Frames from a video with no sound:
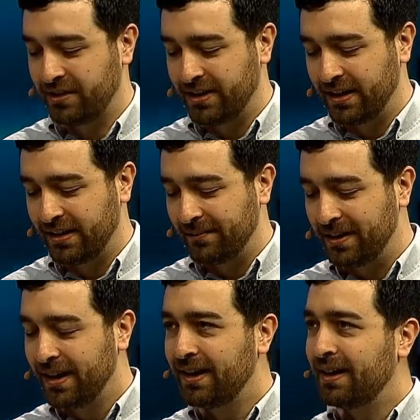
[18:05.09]
Uh,
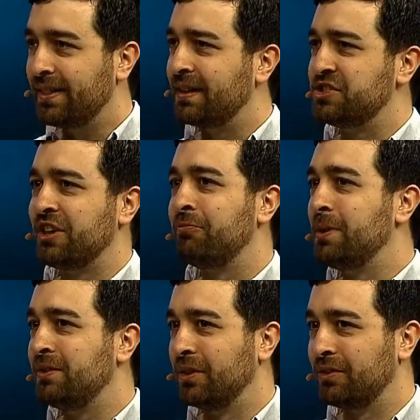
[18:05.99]
I think Jeff
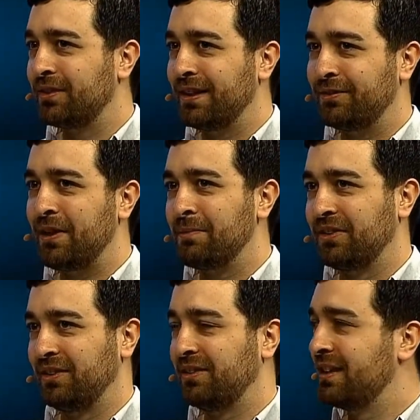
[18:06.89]
Bezos has
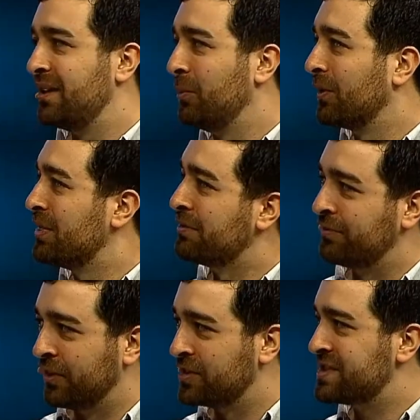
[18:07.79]
famously said we're in the
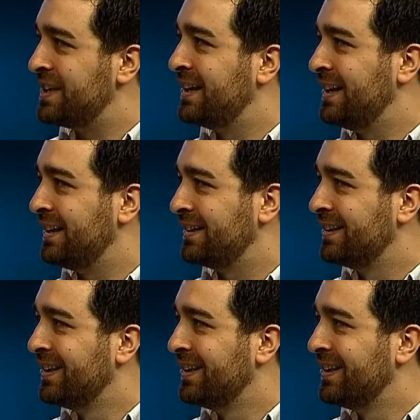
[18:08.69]
first inning